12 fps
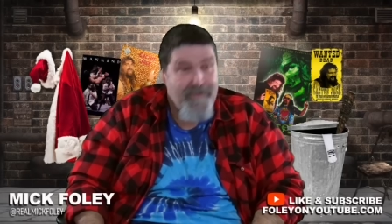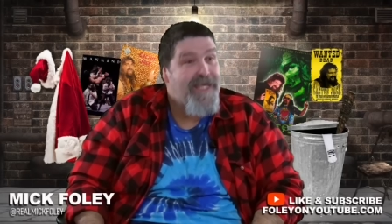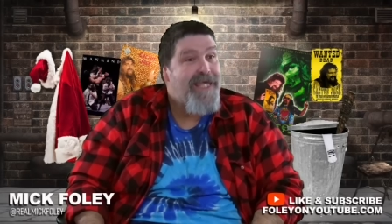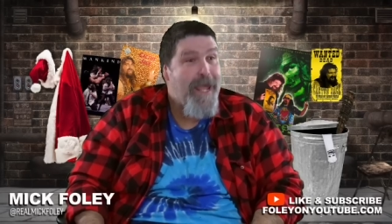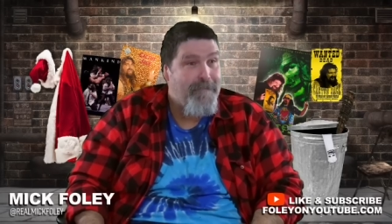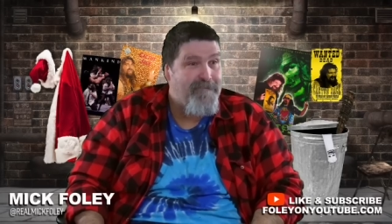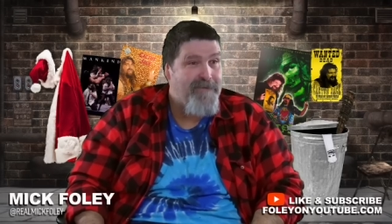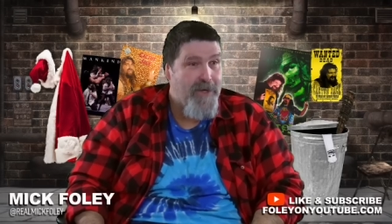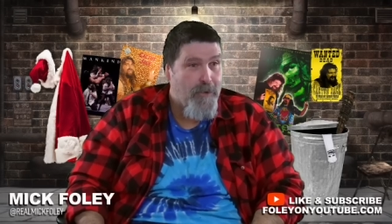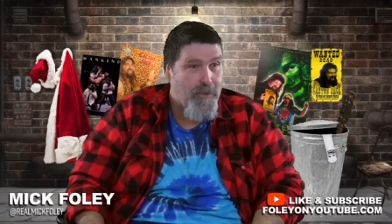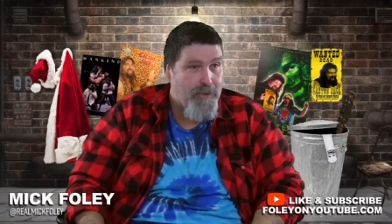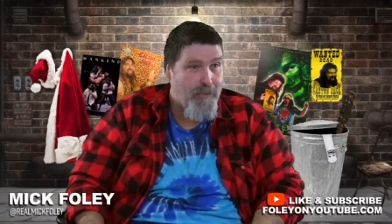cape
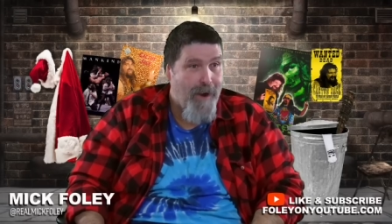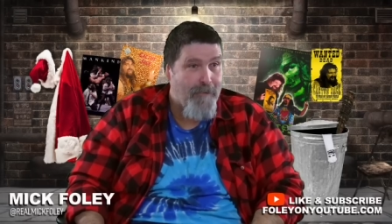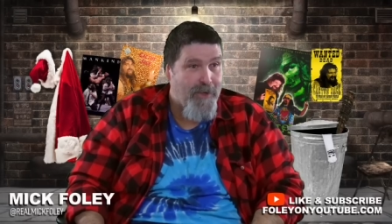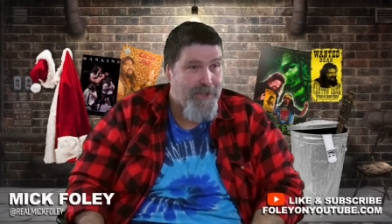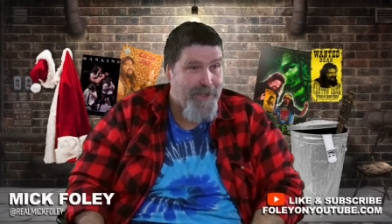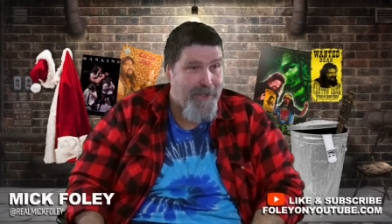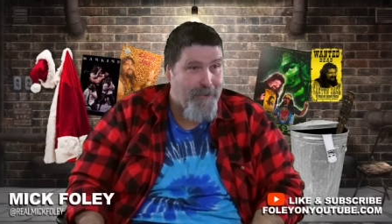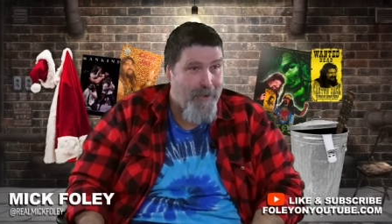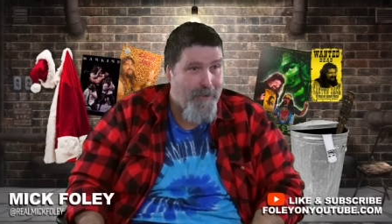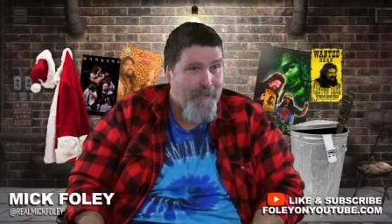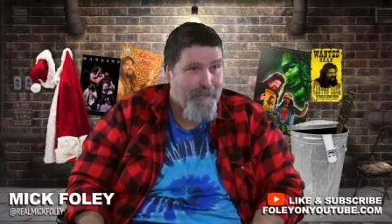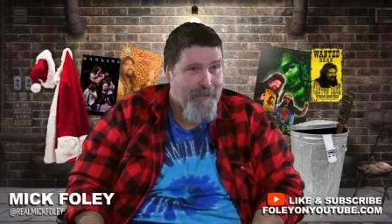fear with robert de
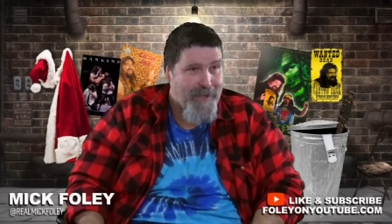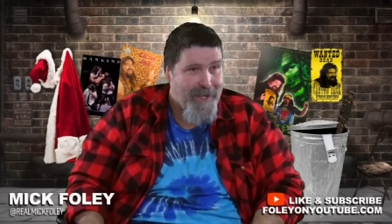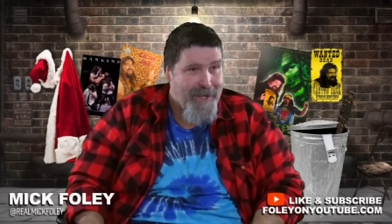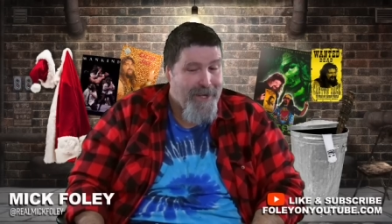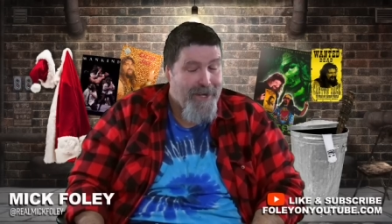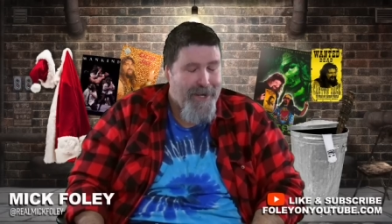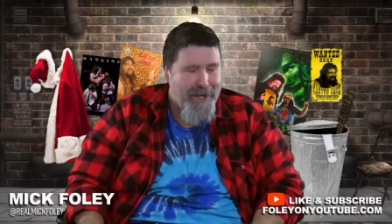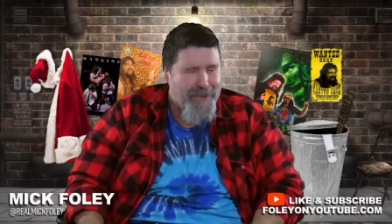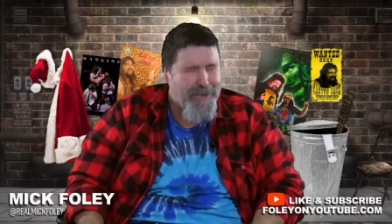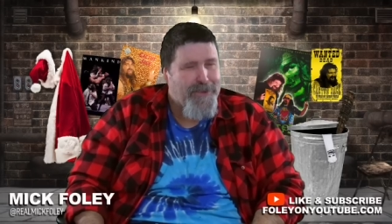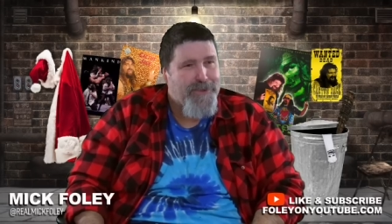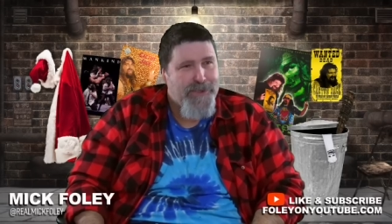niro yes
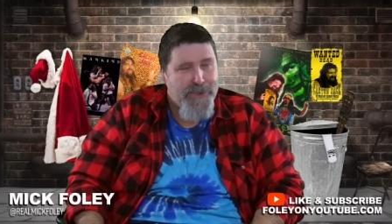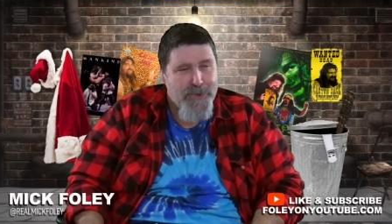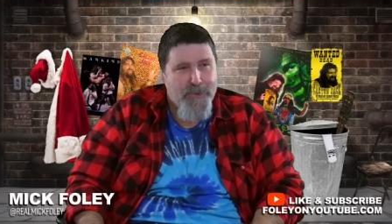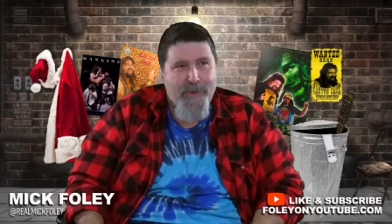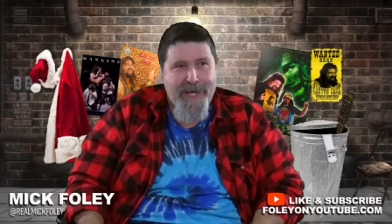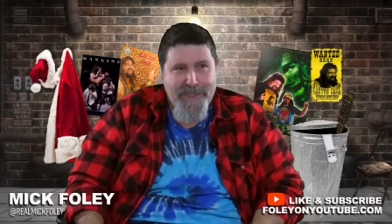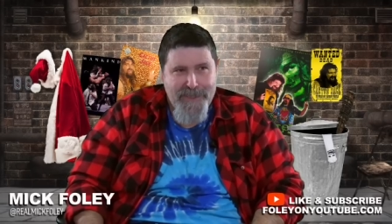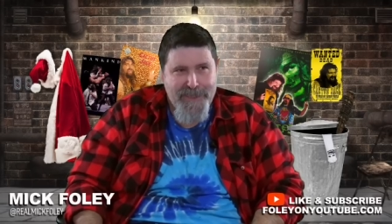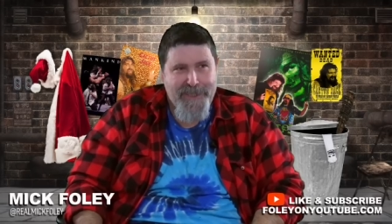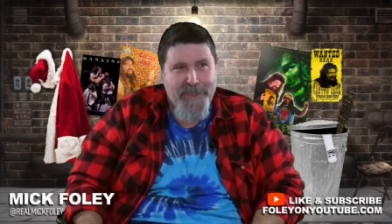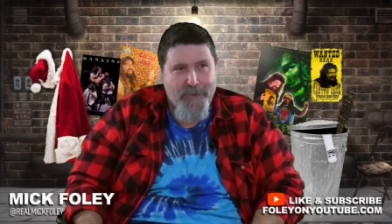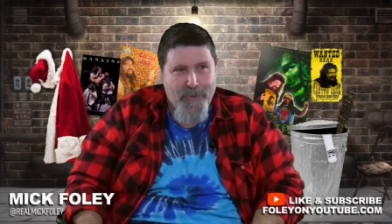and there's this great
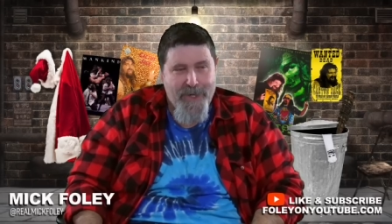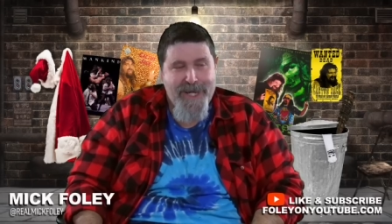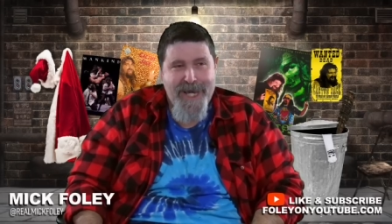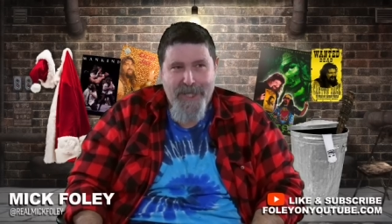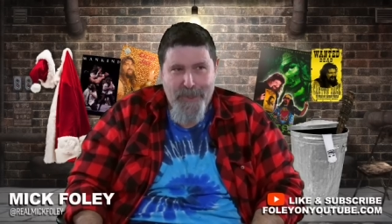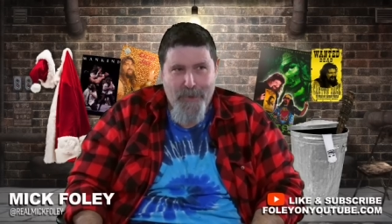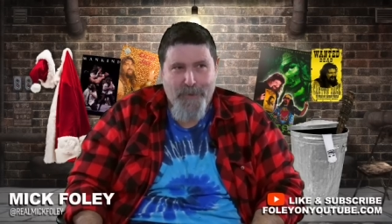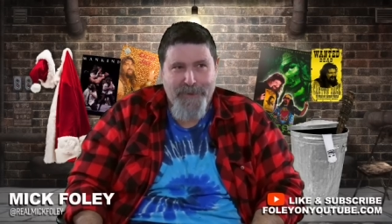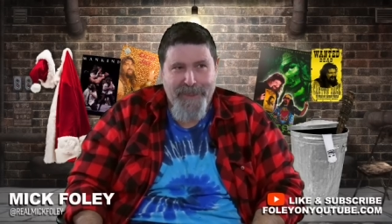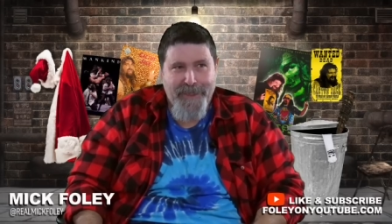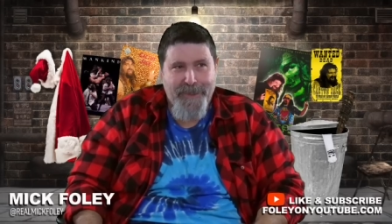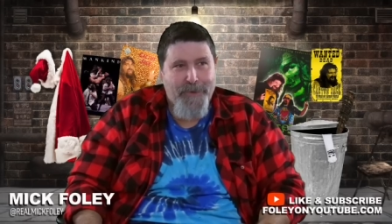scene where nick
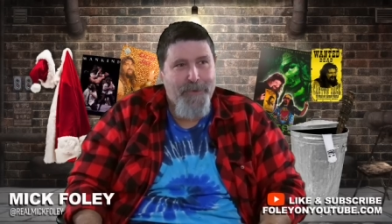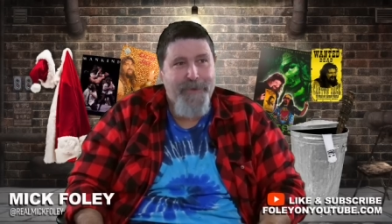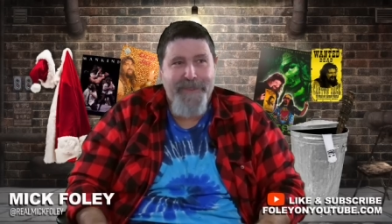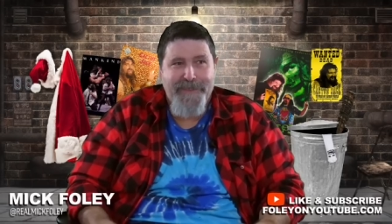nolte who is the